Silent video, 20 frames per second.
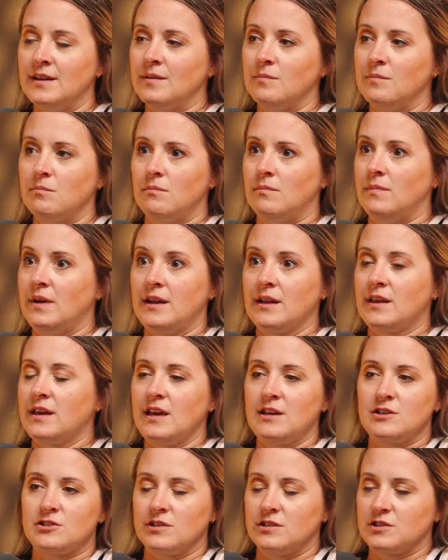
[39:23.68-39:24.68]

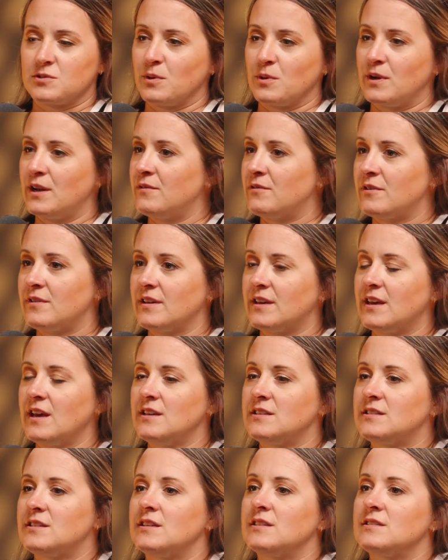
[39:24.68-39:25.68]
medications, whatever the
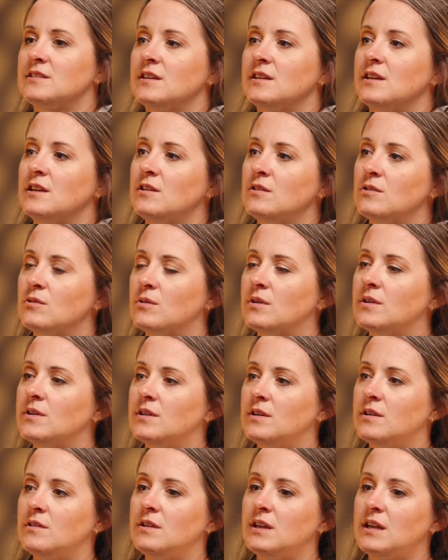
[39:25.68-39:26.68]
case is that you
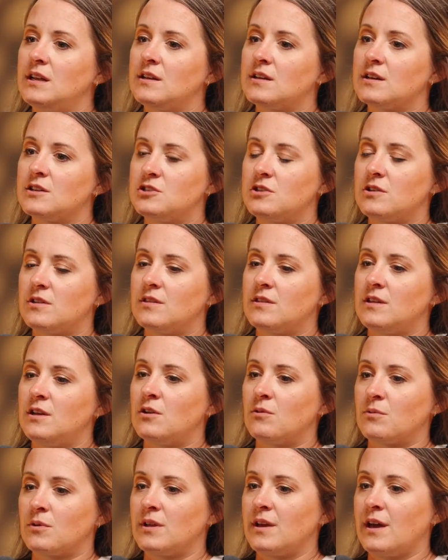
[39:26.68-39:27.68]
need, because you
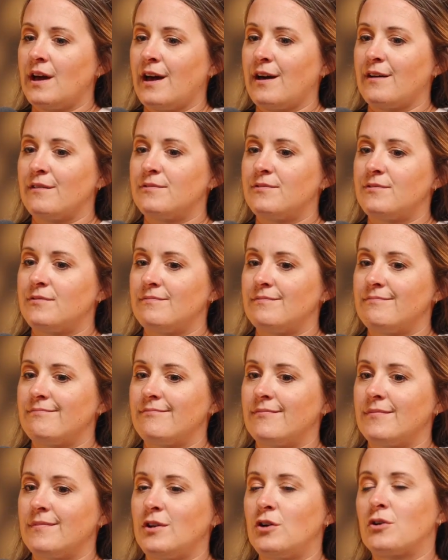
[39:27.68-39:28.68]
don't really have
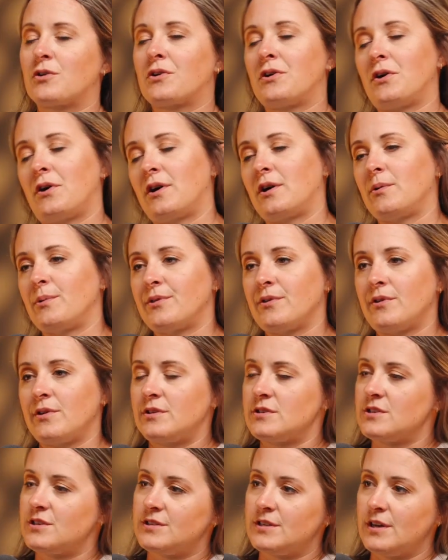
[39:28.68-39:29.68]
your car with all
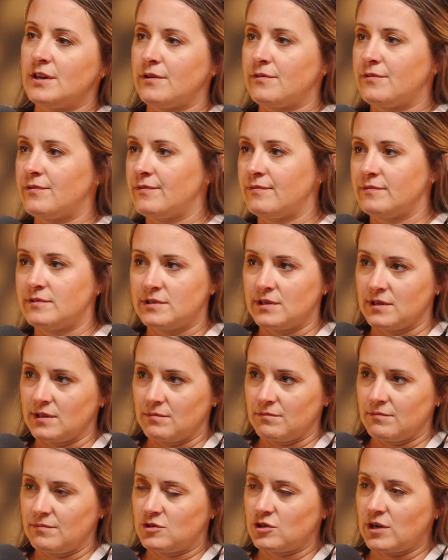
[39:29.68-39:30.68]
your stuff to
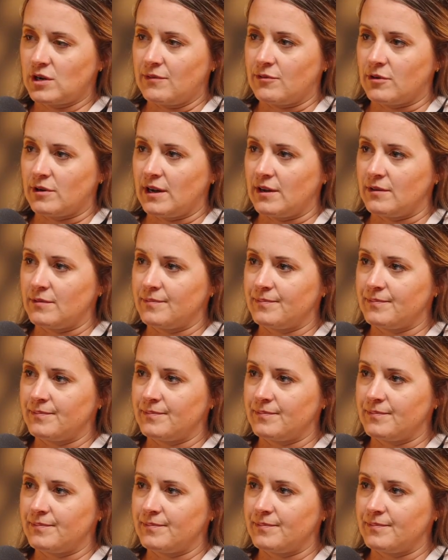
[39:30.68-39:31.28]
drive around.